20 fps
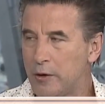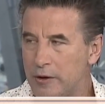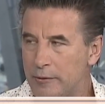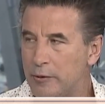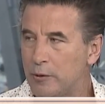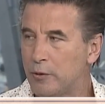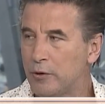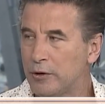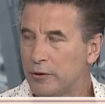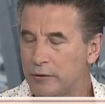My
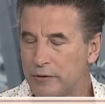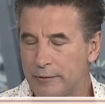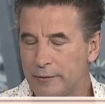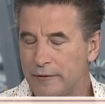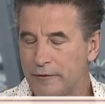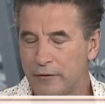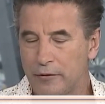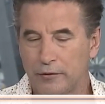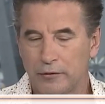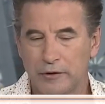niece,
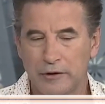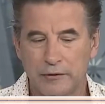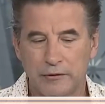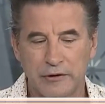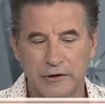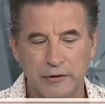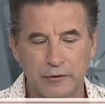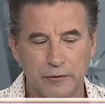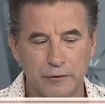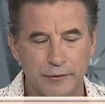I don't even know
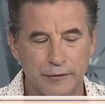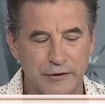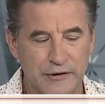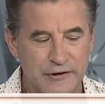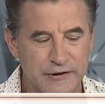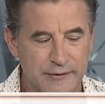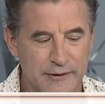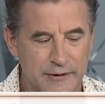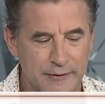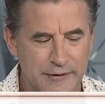how many
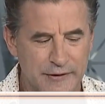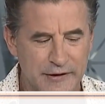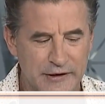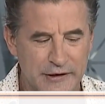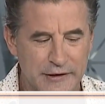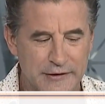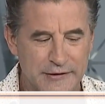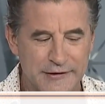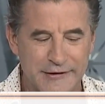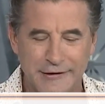followers she has on
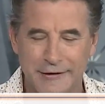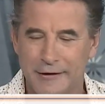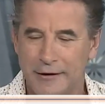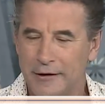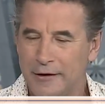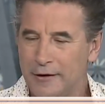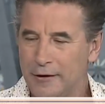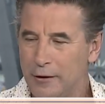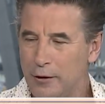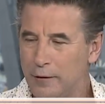
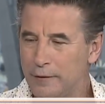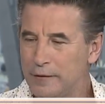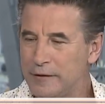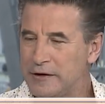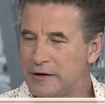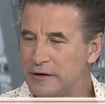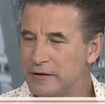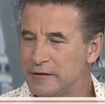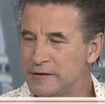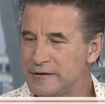Instagram.
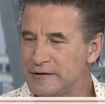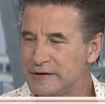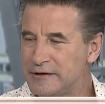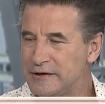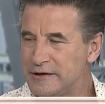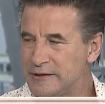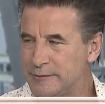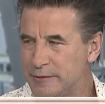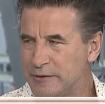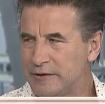She must
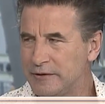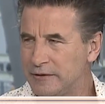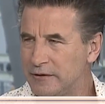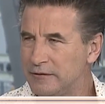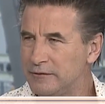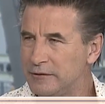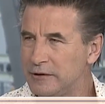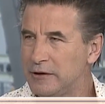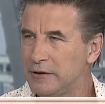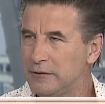have
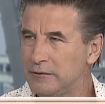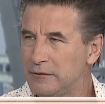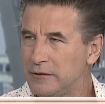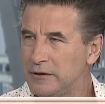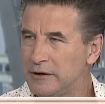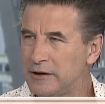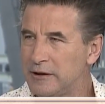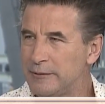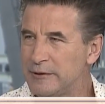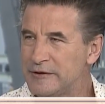20 million
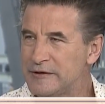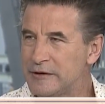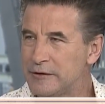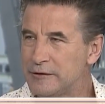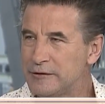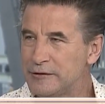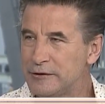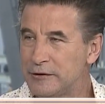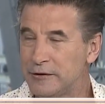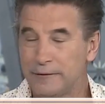
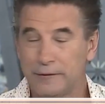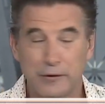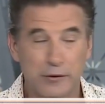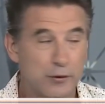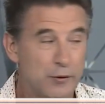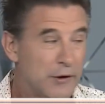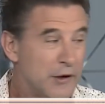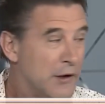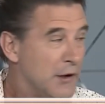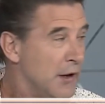followers.
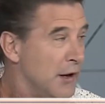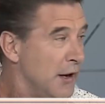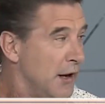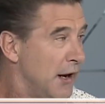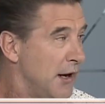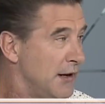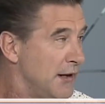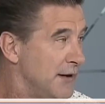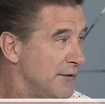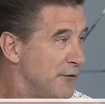And you
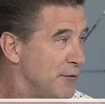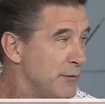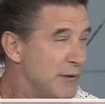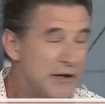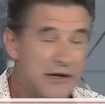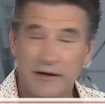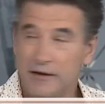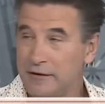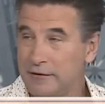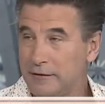know, 20
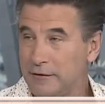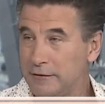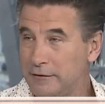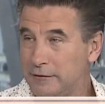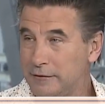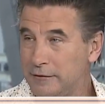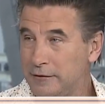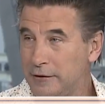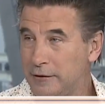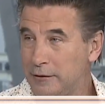million
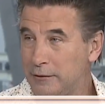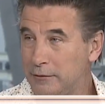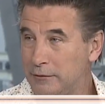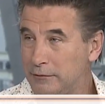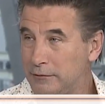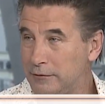followers?